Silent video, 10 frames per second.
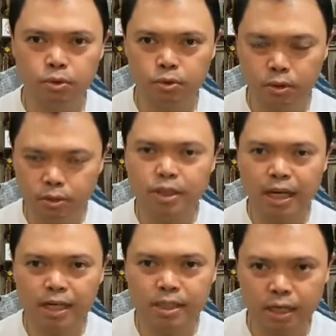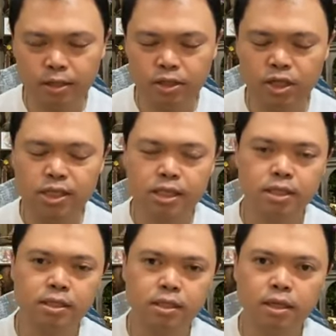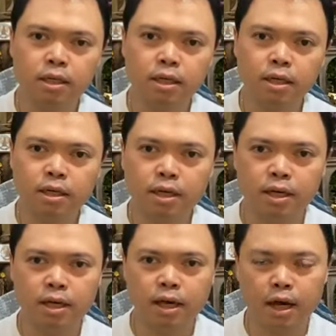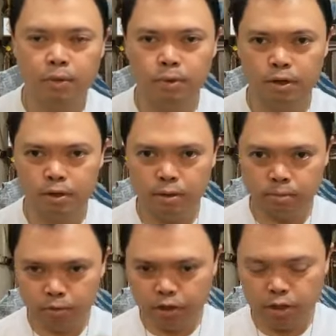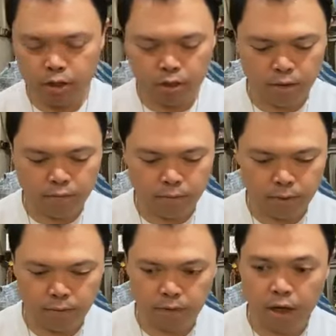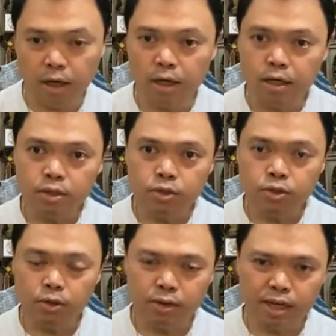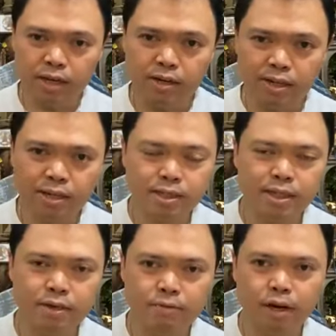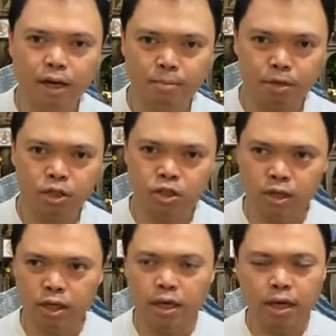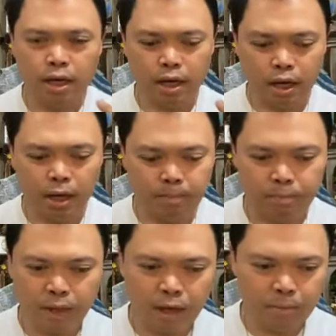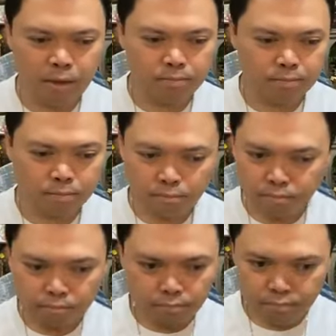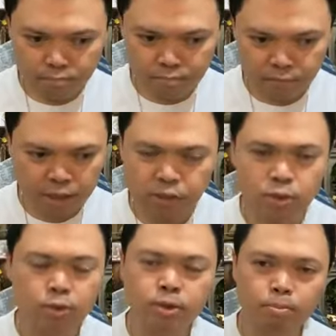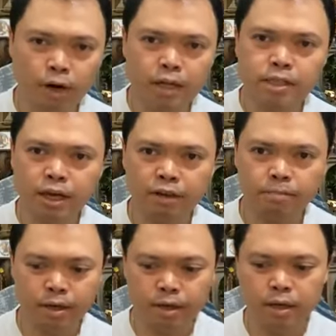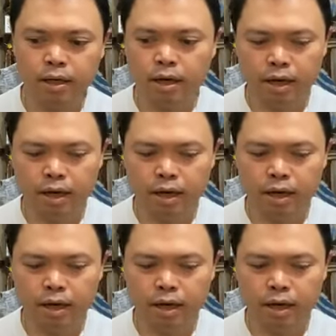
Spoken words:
utilize exegesis in our preaching of the Word of God? So here in the Seed of God ministry, I mean, it's no surprise. I've been